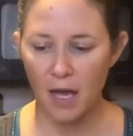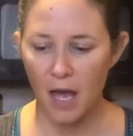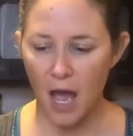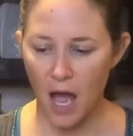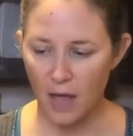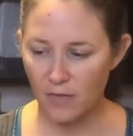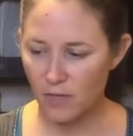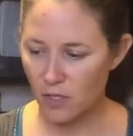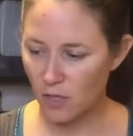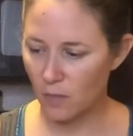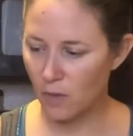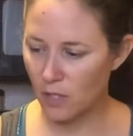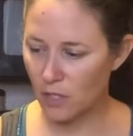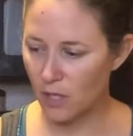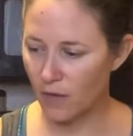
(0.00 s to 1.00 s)
I have so
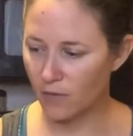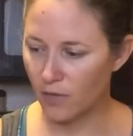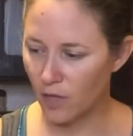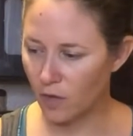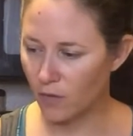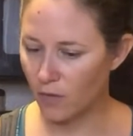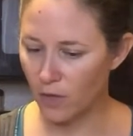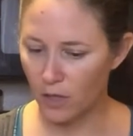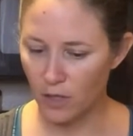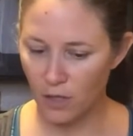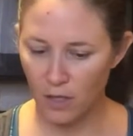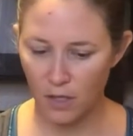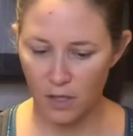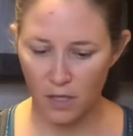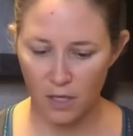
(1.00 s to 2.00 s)
much left over
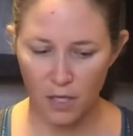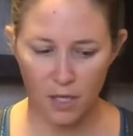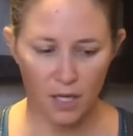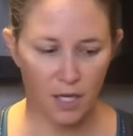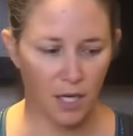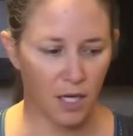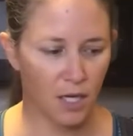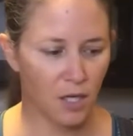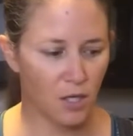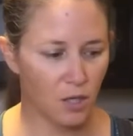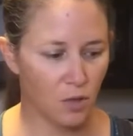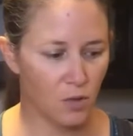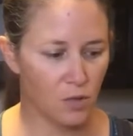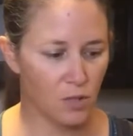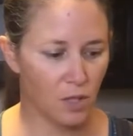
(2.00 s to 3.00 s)
that I can
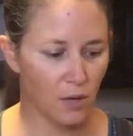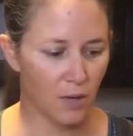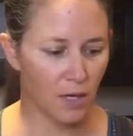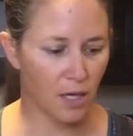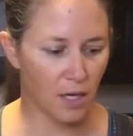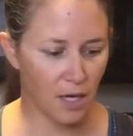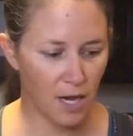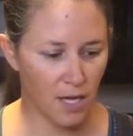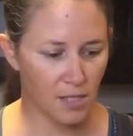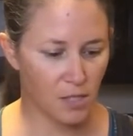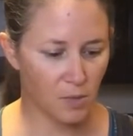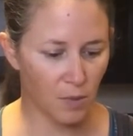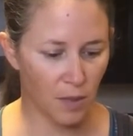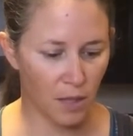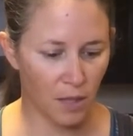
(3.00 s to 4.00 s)
use going into next
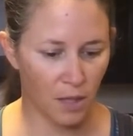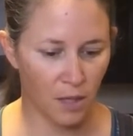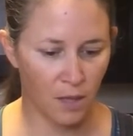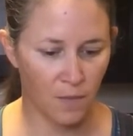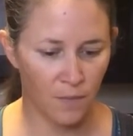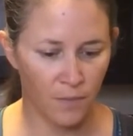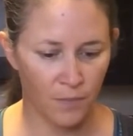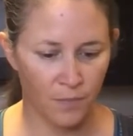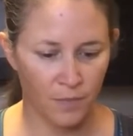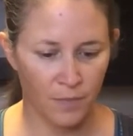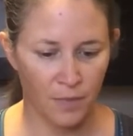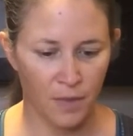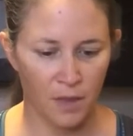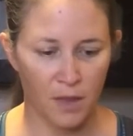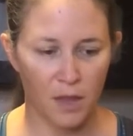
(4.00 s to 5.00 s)
week
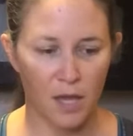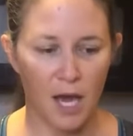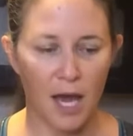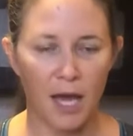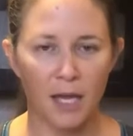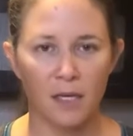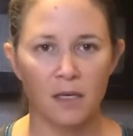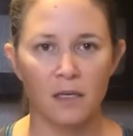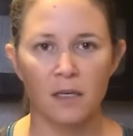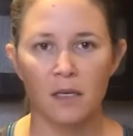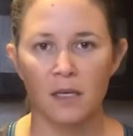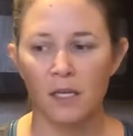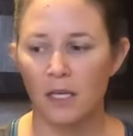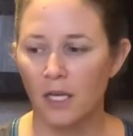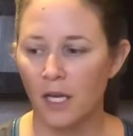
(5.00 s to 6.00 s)
that,
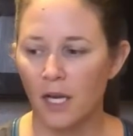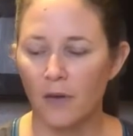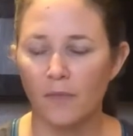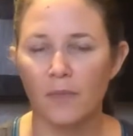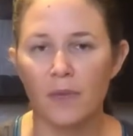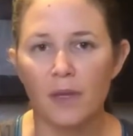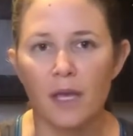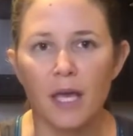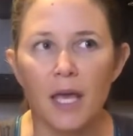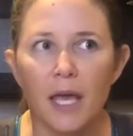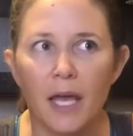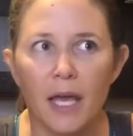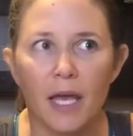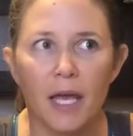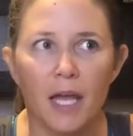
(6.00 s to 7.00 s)
you know,
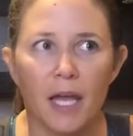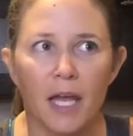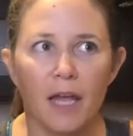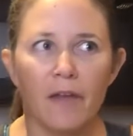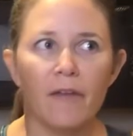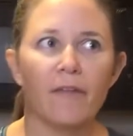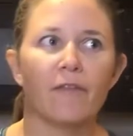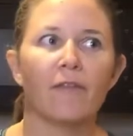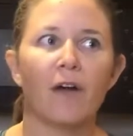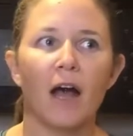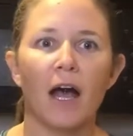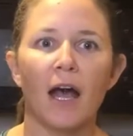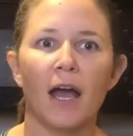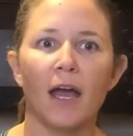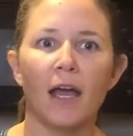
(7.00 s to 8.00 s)
if
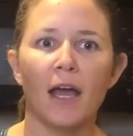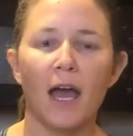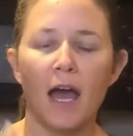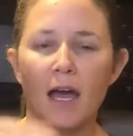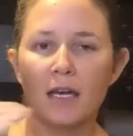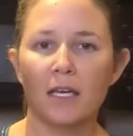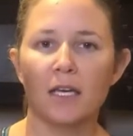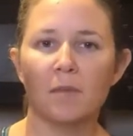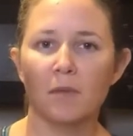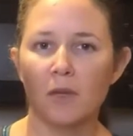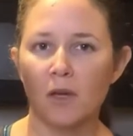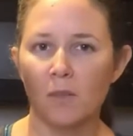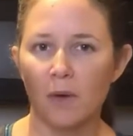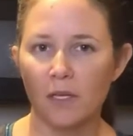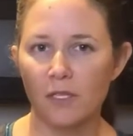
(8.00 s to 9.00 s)
I had to keep a low
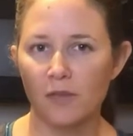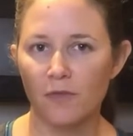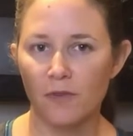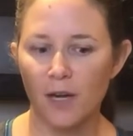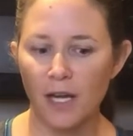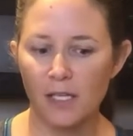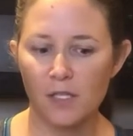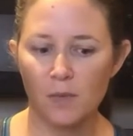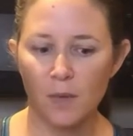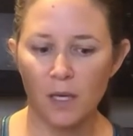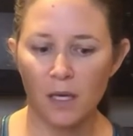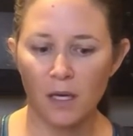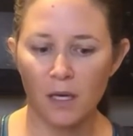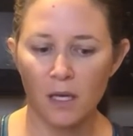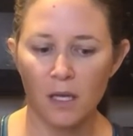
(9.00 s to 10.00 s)
budget for next
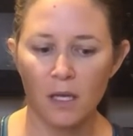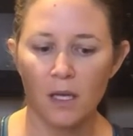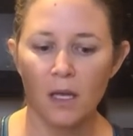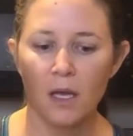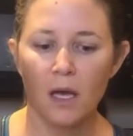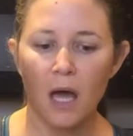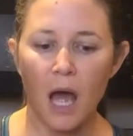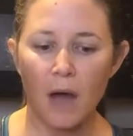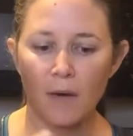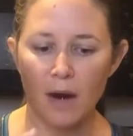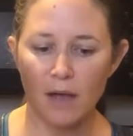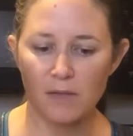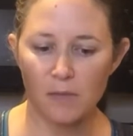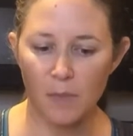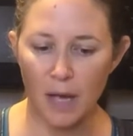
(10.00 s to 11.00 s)
week, I would have
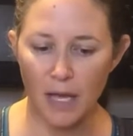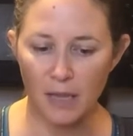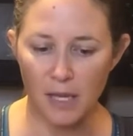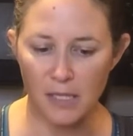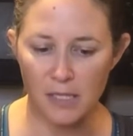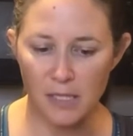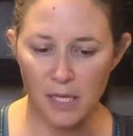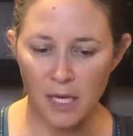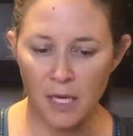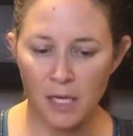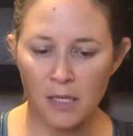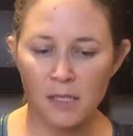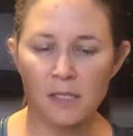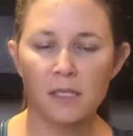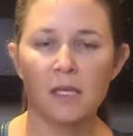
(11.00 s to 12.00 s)
to buy less
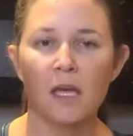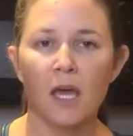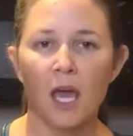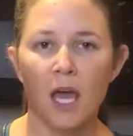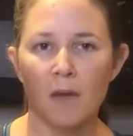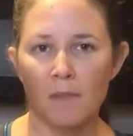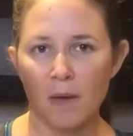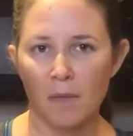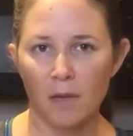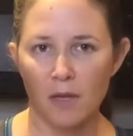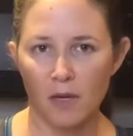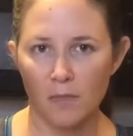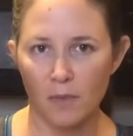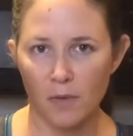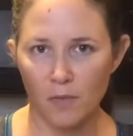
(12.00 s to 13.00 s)
things, and maybe there'd
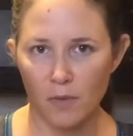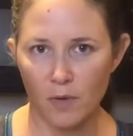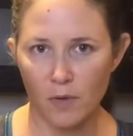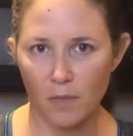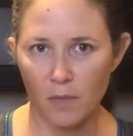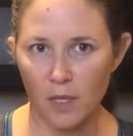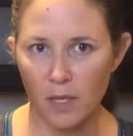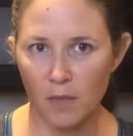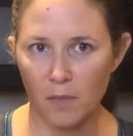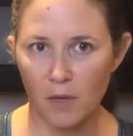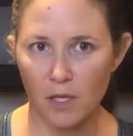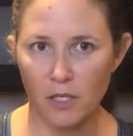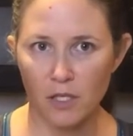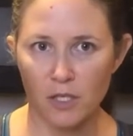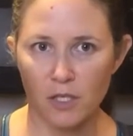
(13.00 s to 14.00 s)
be room in the
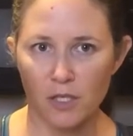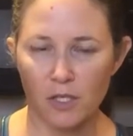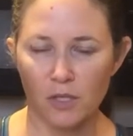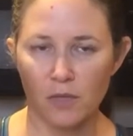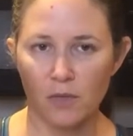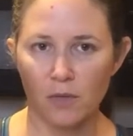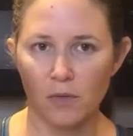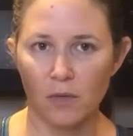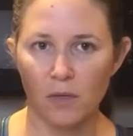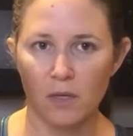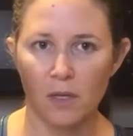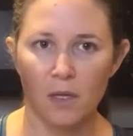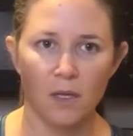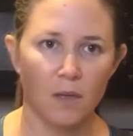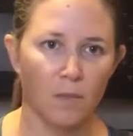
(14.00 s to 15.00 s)
budget to
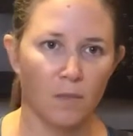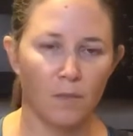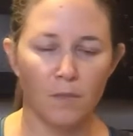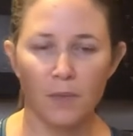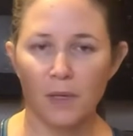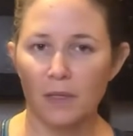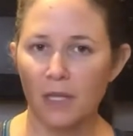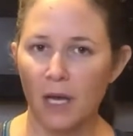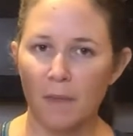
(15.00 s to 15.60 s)
build out